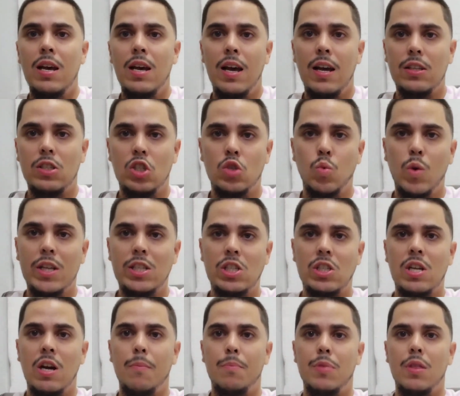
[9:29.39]
it
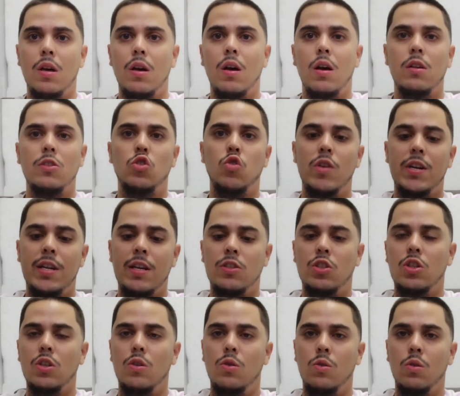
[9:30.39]
switched up the
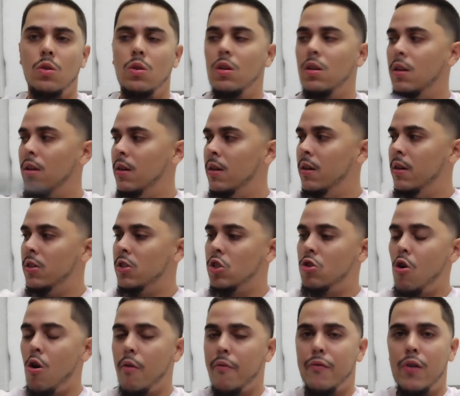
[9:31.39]
traditional
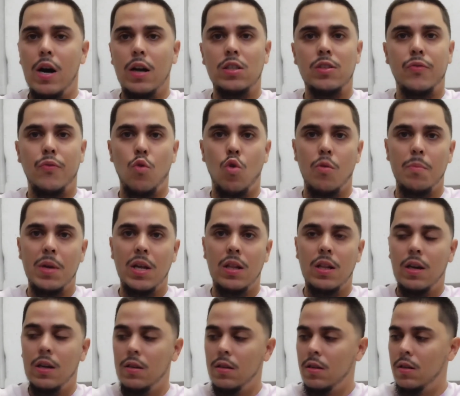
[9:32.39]
Star Fox
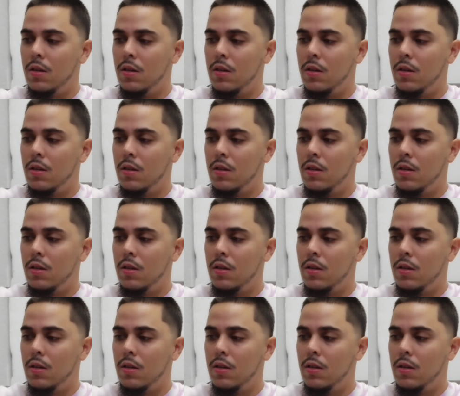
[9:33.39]
formula.